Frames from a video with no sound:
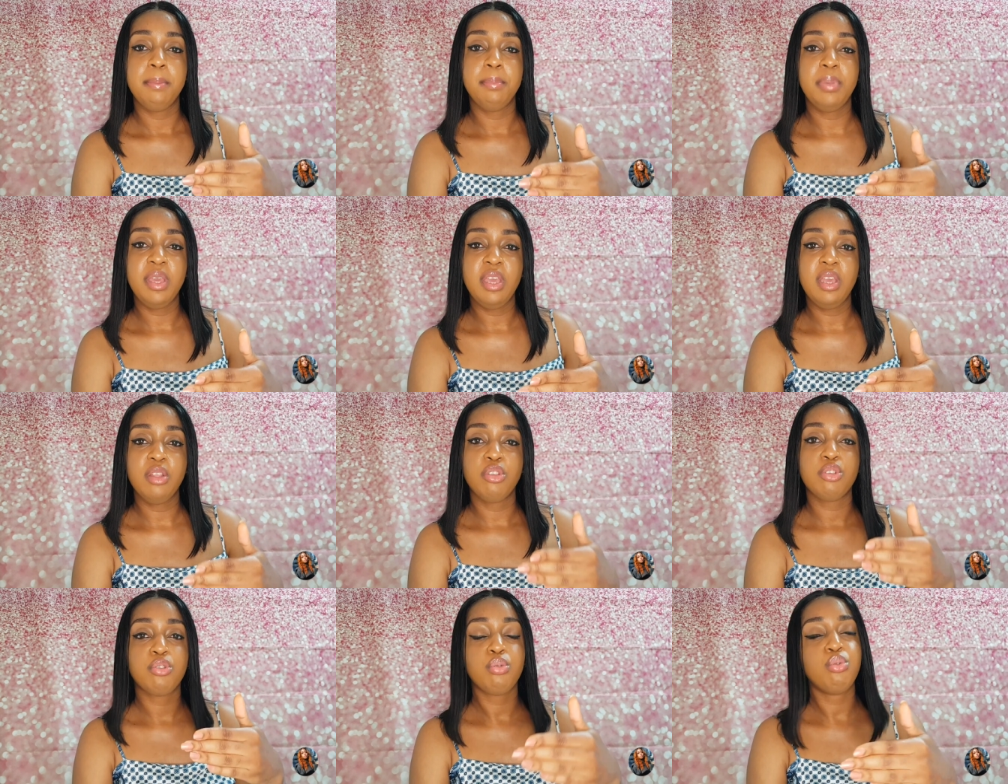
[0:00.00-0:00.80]

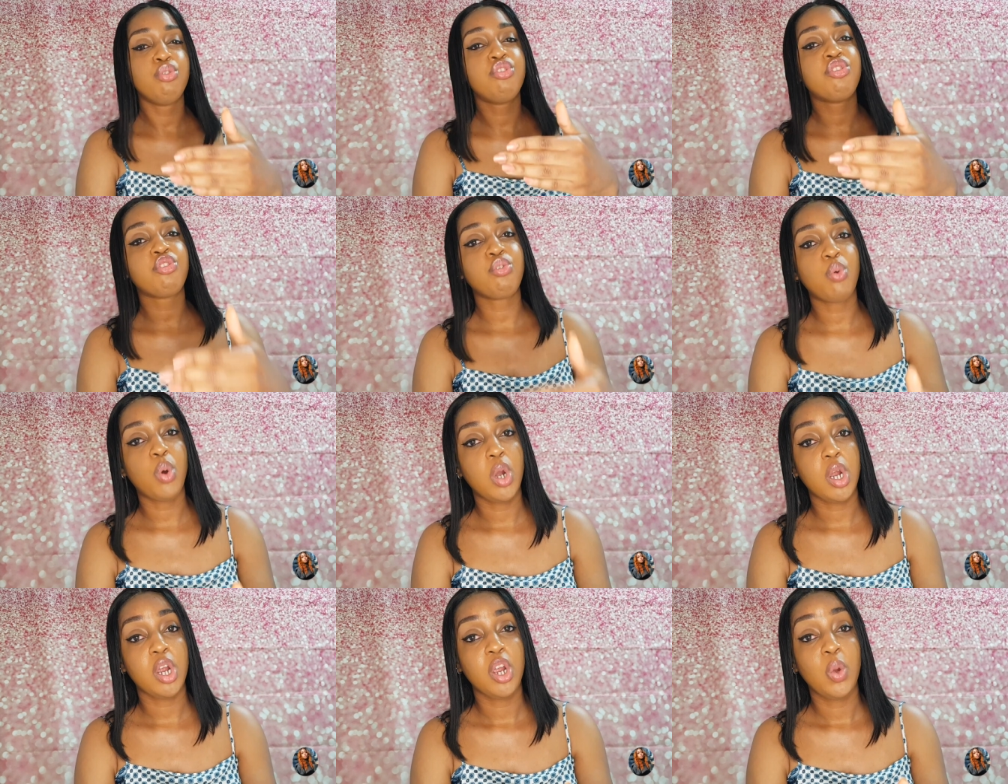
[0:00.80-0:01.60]
be too
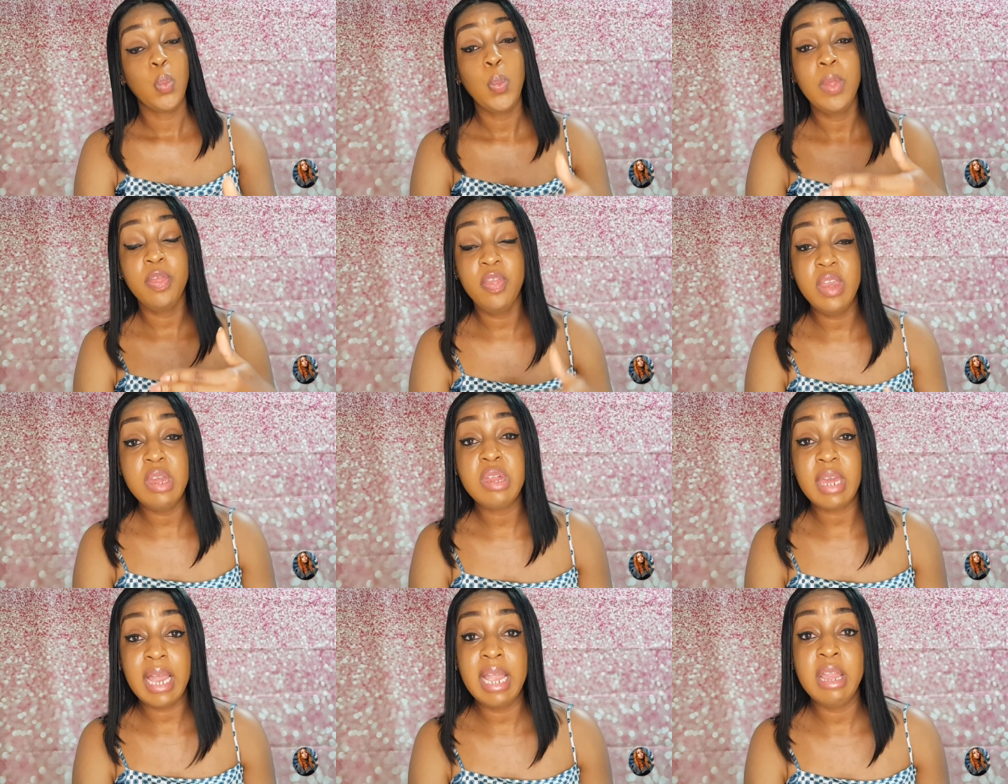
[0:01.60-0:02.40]
sure with
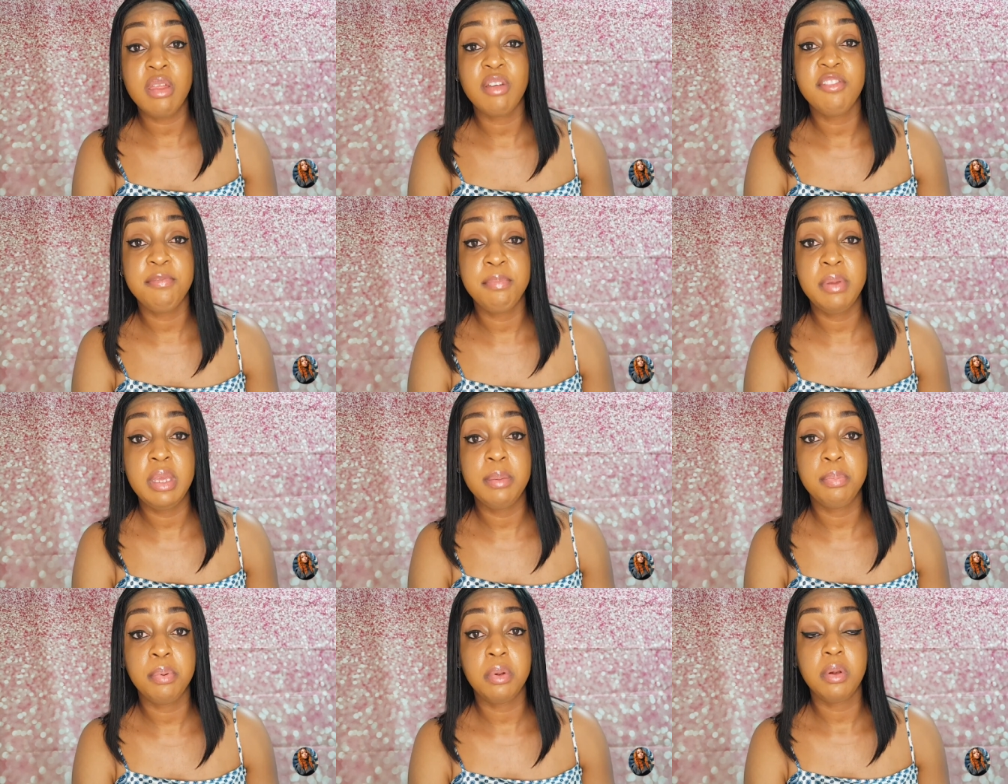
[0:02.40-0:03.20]
these kinds of
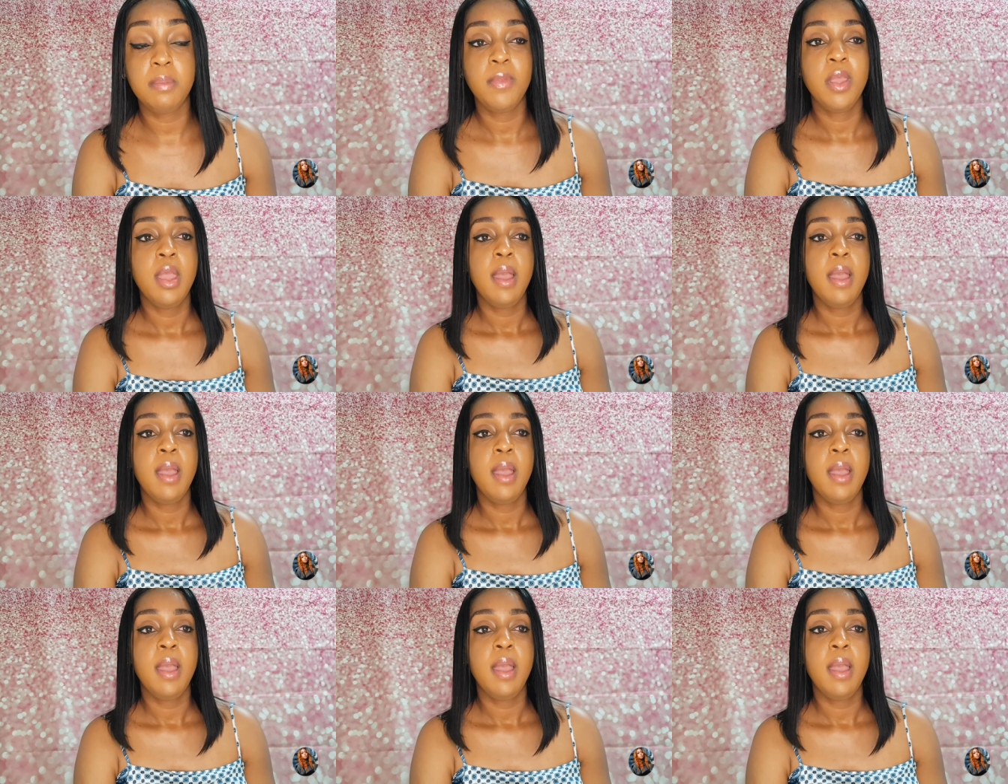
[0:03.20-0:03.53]
people